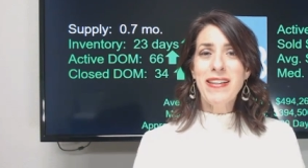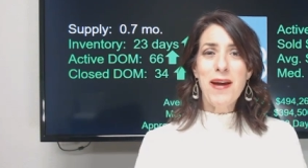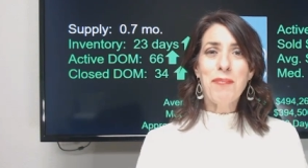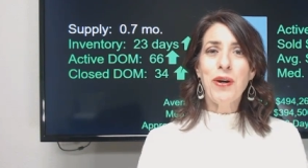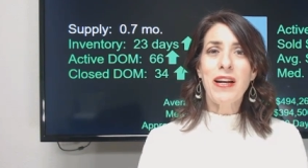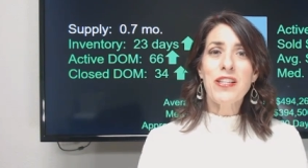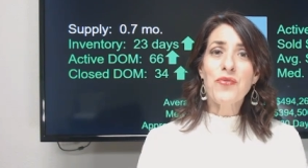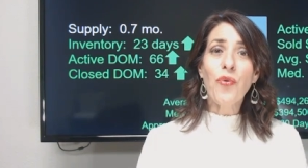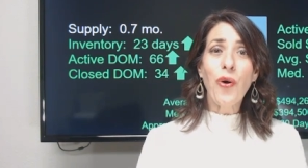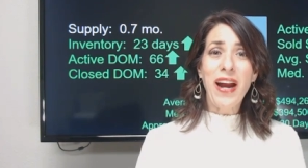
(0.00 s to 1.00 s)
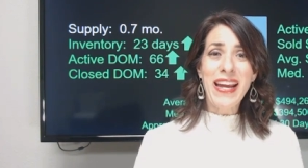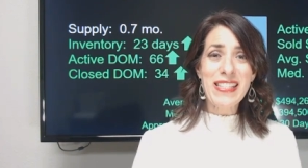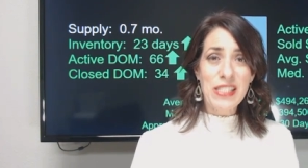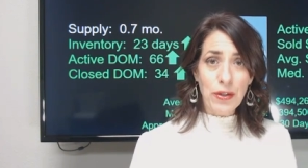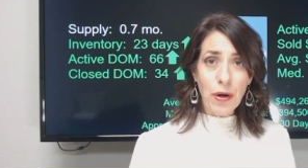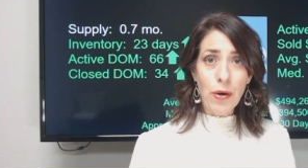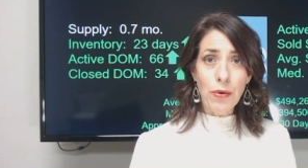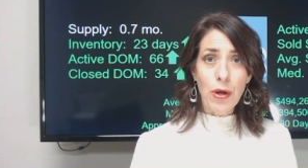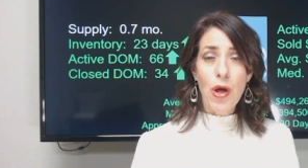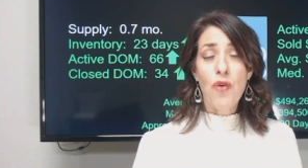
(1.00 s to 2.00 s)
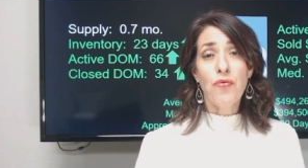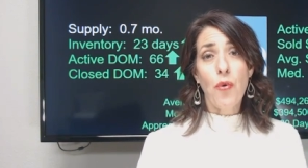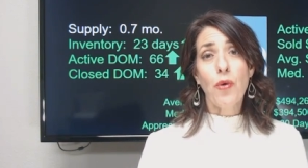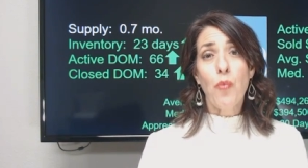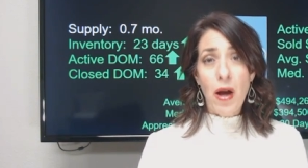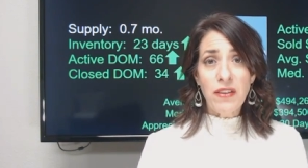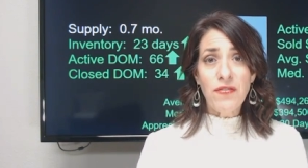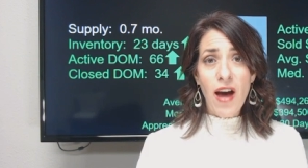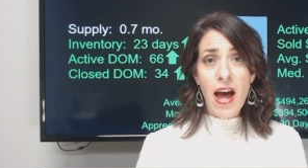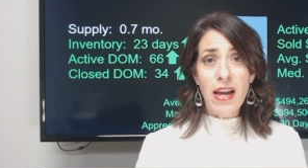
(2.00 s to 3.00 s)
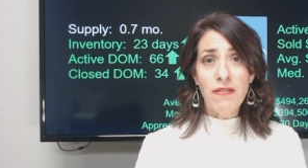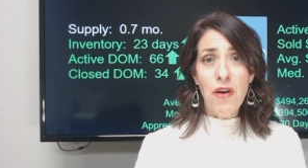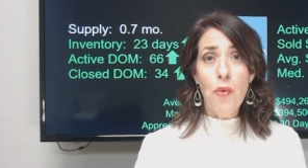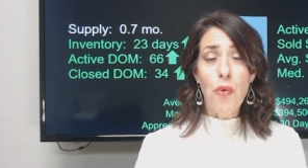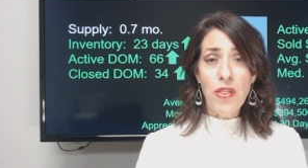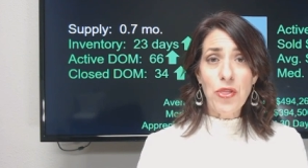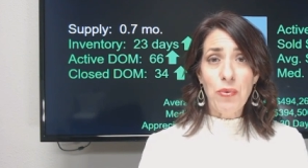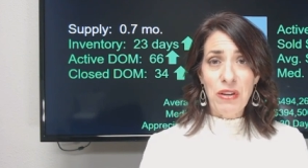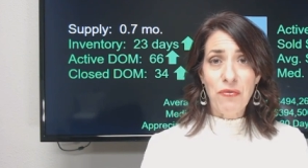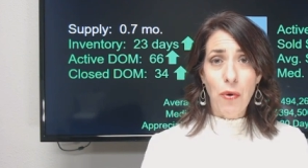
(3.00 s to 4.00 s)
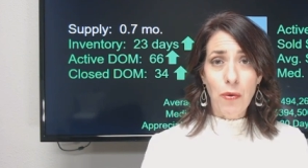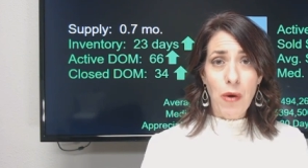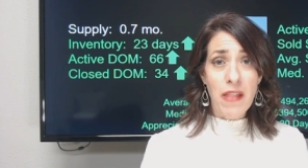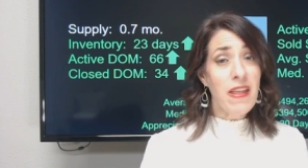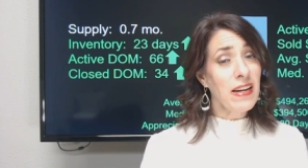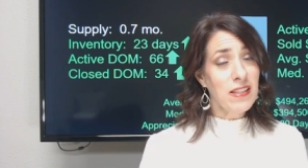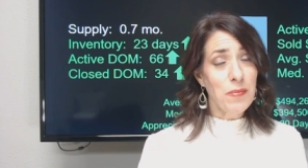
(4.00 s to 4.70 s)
My number is 480-415-1341.